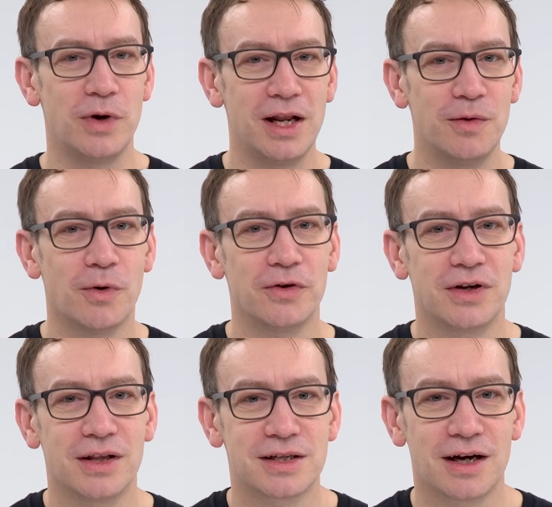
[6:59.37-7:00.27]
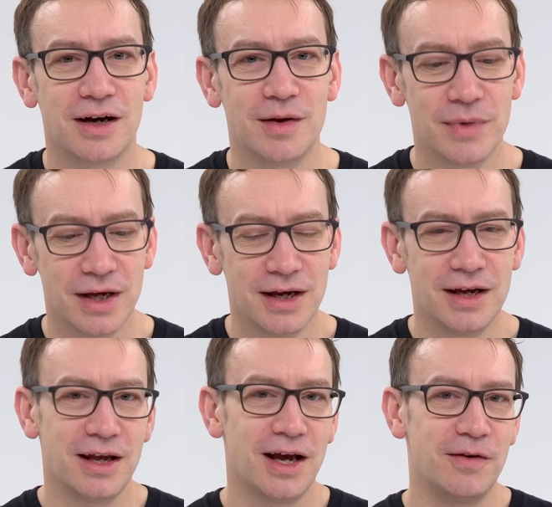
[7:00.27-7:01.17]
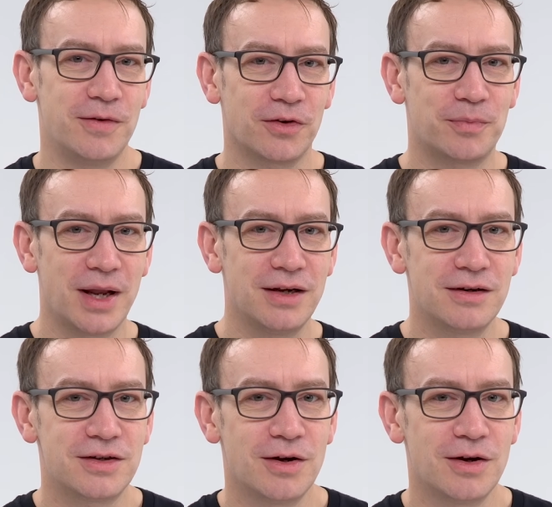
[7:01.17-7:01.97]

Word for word: really watching the time and if you're spending